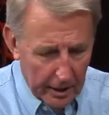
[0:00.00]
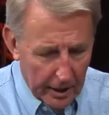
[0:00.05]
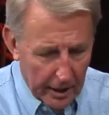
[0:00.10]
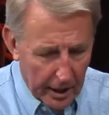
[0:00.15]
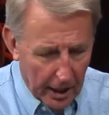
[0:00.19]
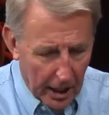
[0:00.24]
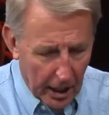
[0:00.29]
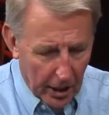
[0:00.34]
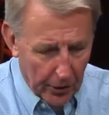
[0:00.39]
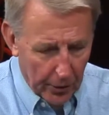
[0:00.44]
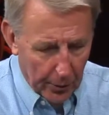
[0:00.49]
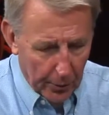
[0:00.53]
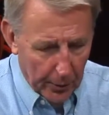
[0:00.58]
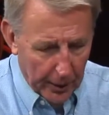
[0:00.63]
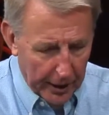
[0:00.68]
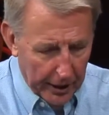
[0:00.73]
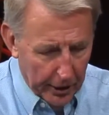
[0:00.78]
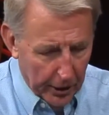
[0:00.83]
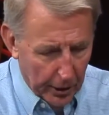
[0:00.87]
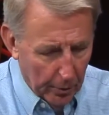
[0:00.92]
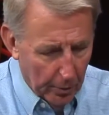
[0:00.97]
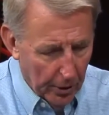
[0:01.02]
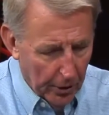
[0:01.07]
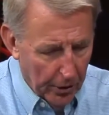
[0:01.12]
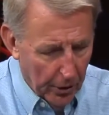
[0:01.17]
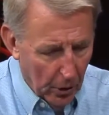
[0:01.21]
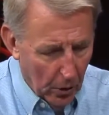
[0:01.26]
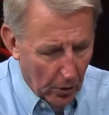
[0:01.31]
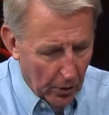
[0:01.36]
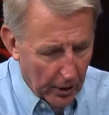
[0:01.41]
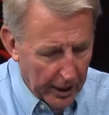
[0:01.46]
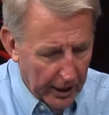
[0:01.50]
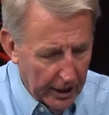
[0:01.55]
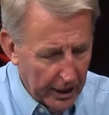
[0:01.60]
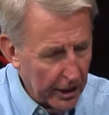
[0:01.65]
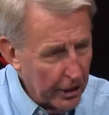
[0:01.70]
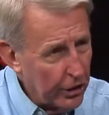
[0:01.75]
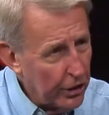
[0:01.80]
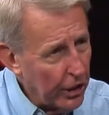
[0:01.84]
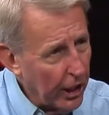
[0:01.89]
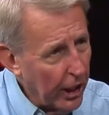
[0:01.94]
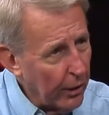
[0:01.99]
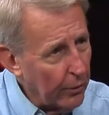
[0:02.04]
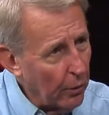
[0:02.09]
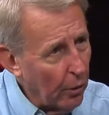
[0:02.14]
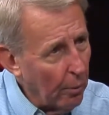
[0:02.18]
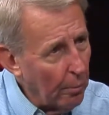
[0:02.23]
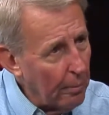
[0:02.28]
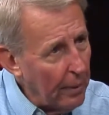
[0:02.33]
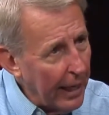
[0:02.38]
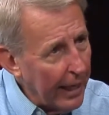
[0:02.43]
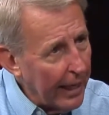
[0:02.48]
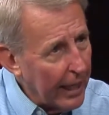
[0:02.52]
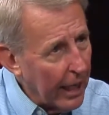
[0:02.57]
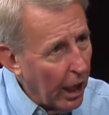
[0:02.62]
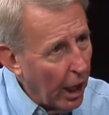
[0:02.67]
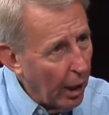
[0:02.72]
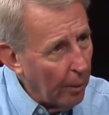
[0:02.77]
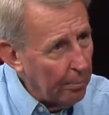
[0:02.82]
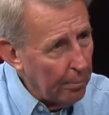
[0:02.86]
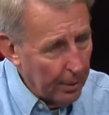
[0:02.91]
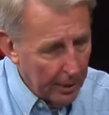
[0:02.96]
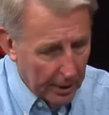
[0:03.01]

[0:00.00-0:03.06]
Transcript: the reader with only the general makeup